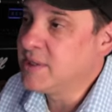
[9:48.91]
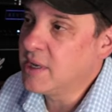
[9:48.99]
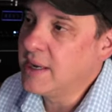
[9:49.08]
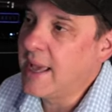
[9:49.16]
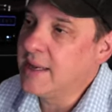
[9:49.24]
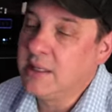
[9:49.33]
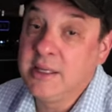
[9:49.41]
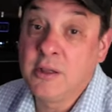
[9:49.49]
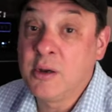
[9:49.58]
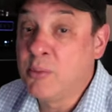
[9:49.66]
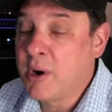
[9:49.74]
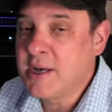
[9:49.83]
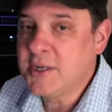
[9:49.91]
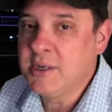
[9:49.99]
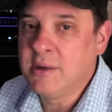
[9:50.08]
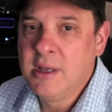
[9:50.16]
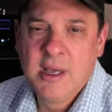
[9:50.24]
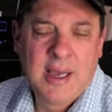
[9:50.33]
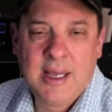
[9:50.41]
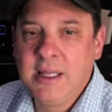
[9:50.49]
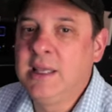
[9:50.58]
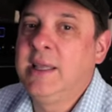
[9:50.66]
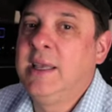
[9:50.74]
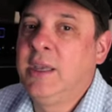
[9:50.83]
So I'd add a little compression, a
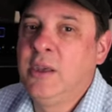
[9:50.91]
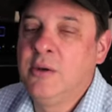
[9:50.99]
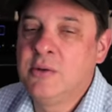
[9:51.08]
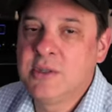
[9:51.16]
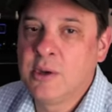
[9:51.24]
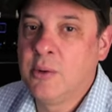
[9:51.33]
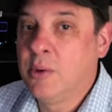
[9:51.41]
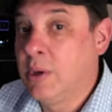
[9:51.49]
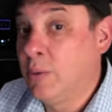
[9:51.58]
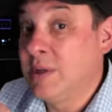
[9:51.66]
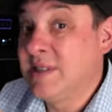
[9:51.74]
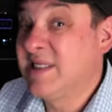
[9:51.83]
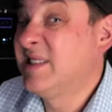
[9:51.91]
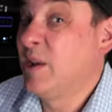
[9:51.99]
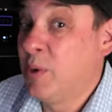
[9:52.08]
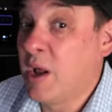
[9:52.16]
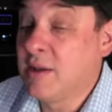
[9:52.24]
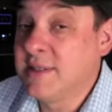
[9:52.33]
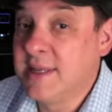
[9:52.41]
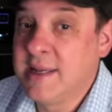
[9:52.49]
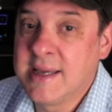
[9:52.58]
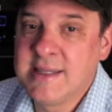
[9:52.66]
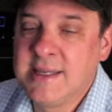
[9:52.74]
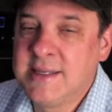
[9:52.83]
little EQ, so would, they would all sit
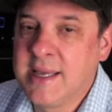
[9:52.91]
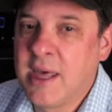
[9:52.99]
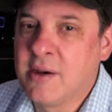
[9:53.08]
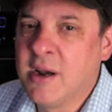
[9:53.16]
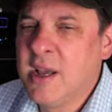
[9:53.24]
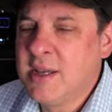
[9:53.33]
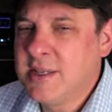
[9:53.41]
nicely together.